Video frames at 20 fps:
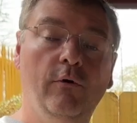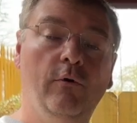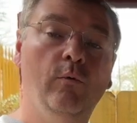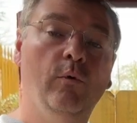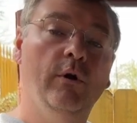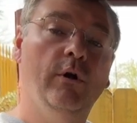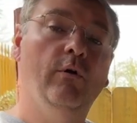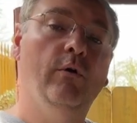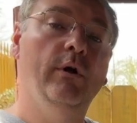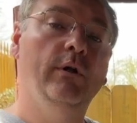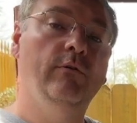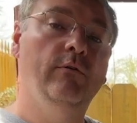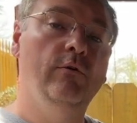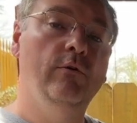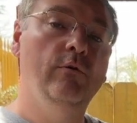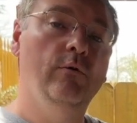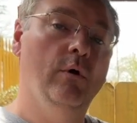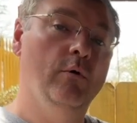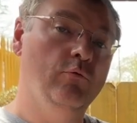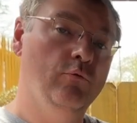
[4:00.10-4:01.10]
we're going
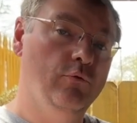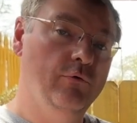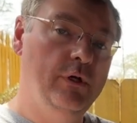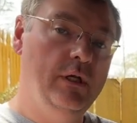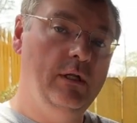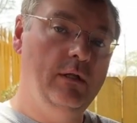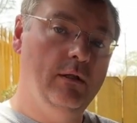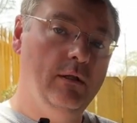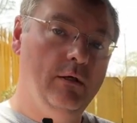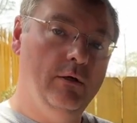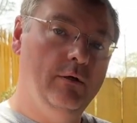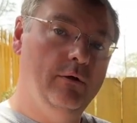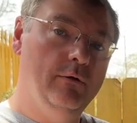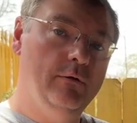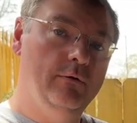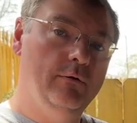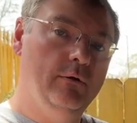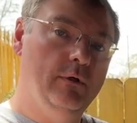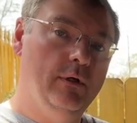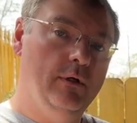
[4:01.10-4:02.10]
to
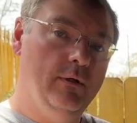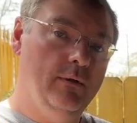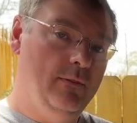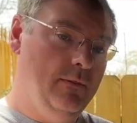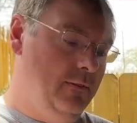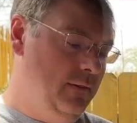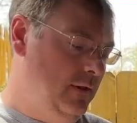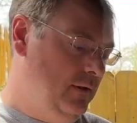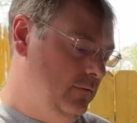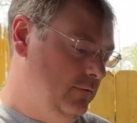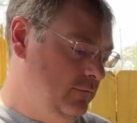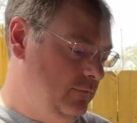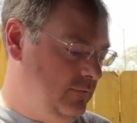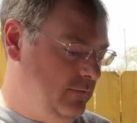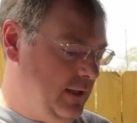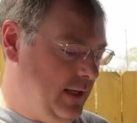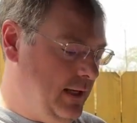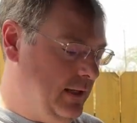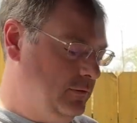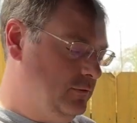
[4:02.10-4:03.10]
relearn this
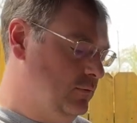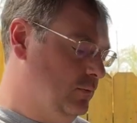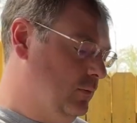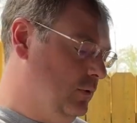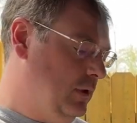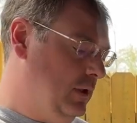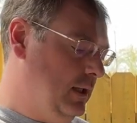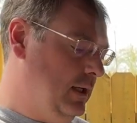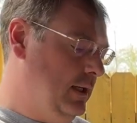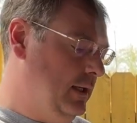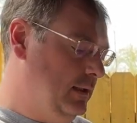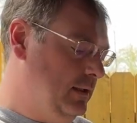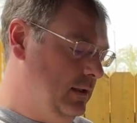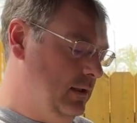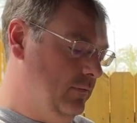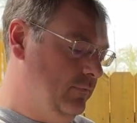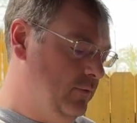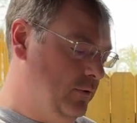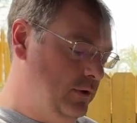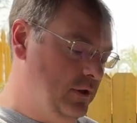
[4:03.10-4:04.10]
actual,
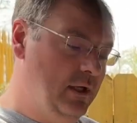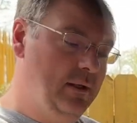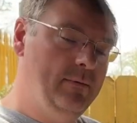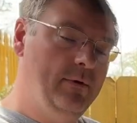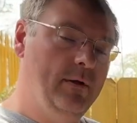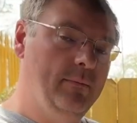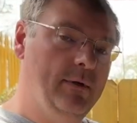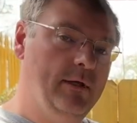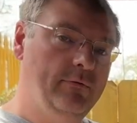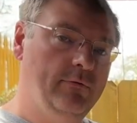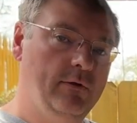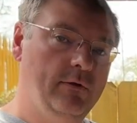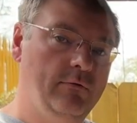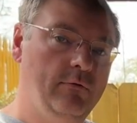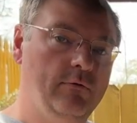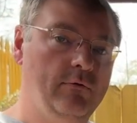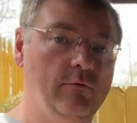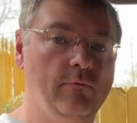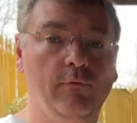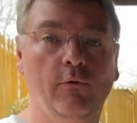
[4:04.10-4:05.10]
the 4 TPMS
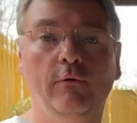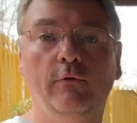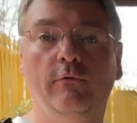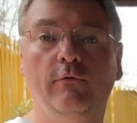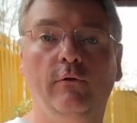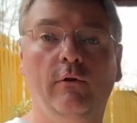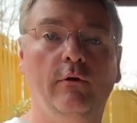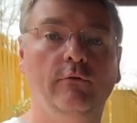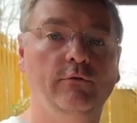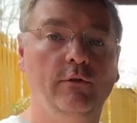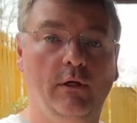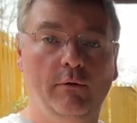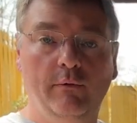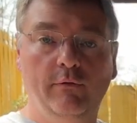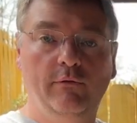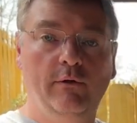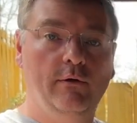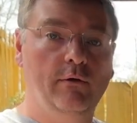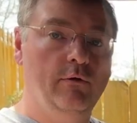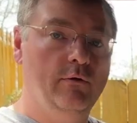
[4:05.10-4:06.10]
sensors. In full disclosure, like we
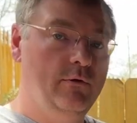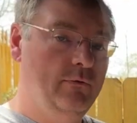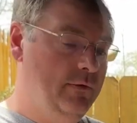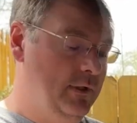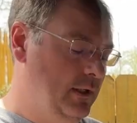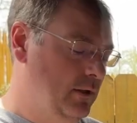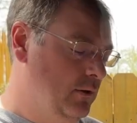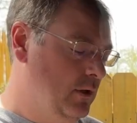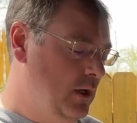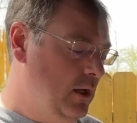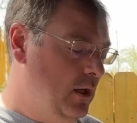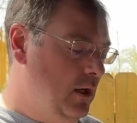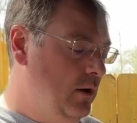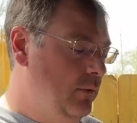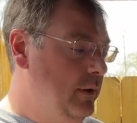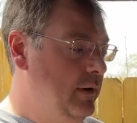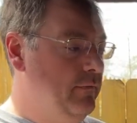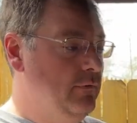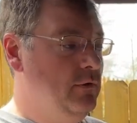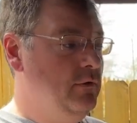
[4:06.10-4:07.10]
said earlier in the video,
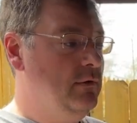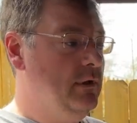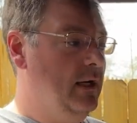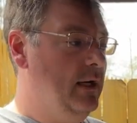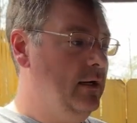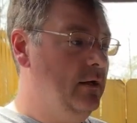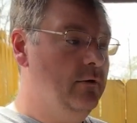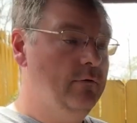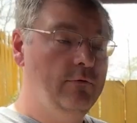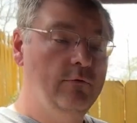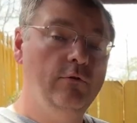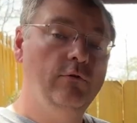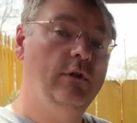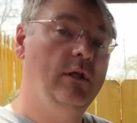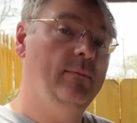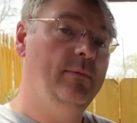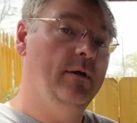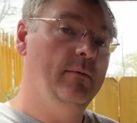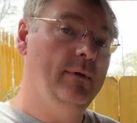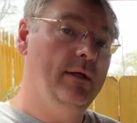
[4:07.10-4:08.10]
we have new tires, new
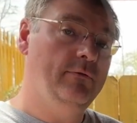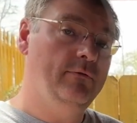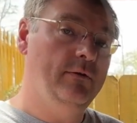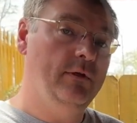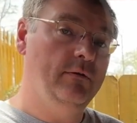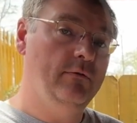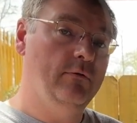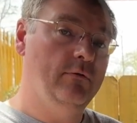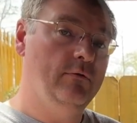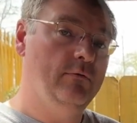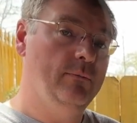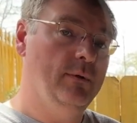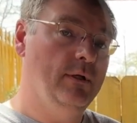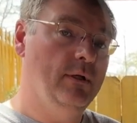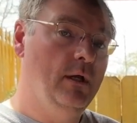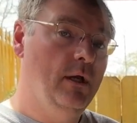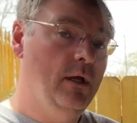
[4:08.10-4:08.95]
TPMS sensors, but